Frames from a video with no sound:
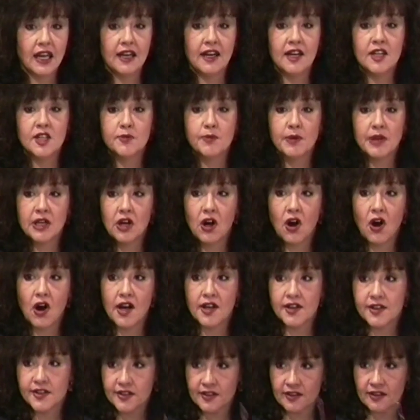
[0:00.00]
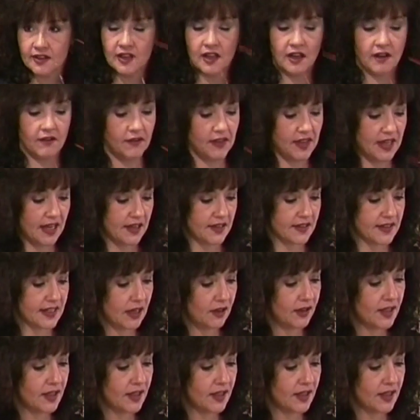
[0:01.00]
And it's because of this.